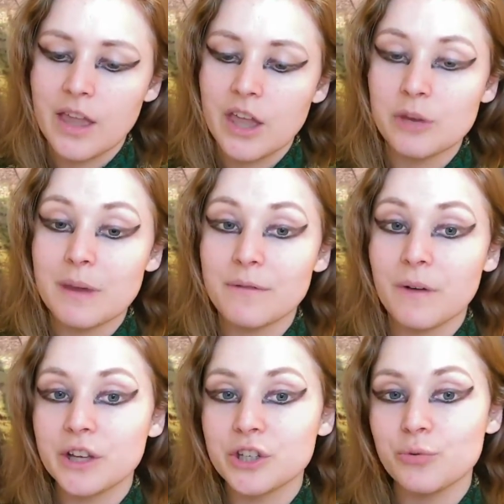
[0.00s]
You may
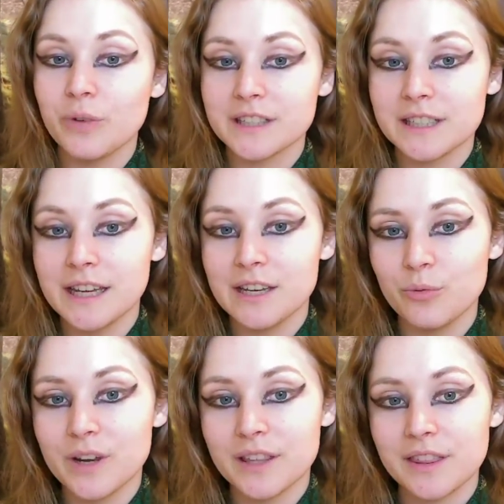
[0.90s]
find you resonate
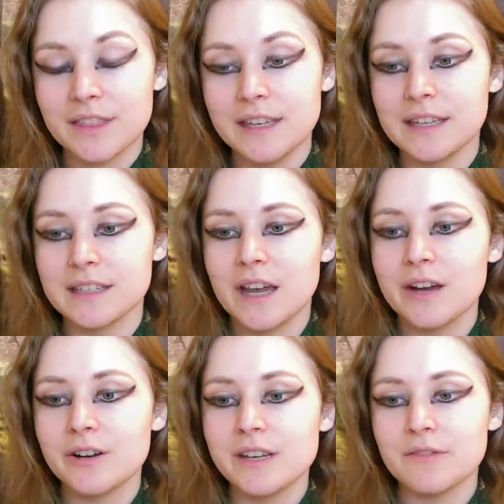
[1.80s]
with the
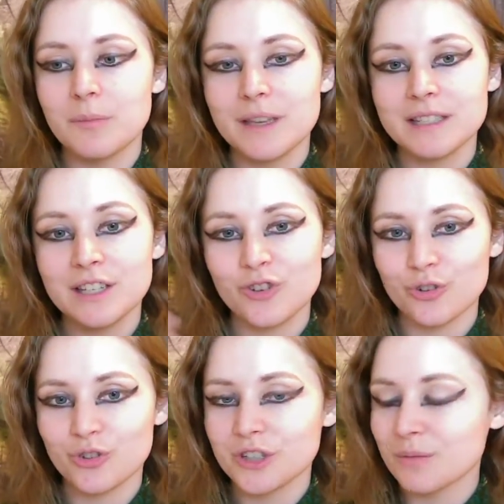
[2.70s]
entirety of the message or
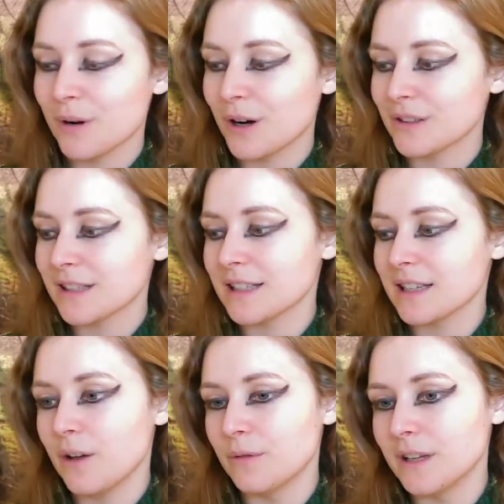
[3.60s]
just parts
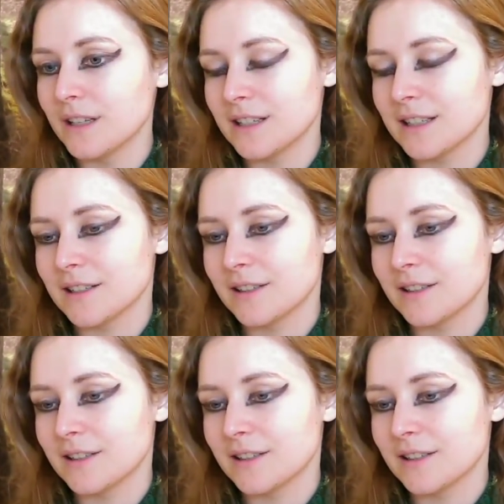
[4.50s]
of it.